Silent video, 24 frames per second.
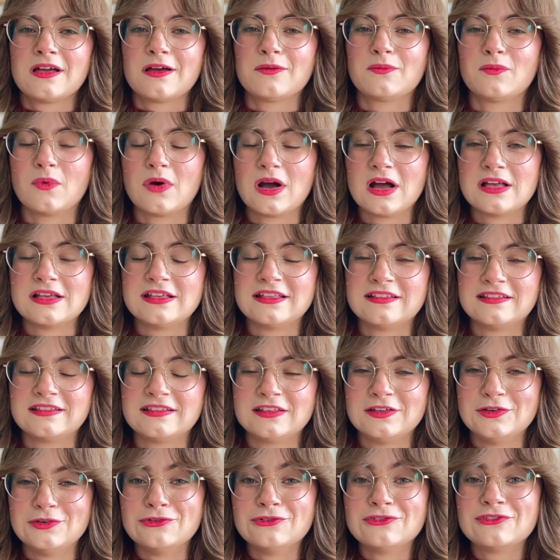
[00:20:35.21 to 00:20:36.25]
was
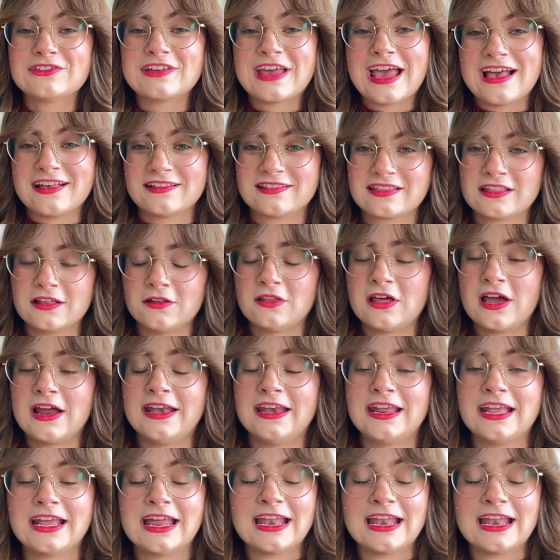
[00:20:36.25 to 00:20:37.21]
used as the lining,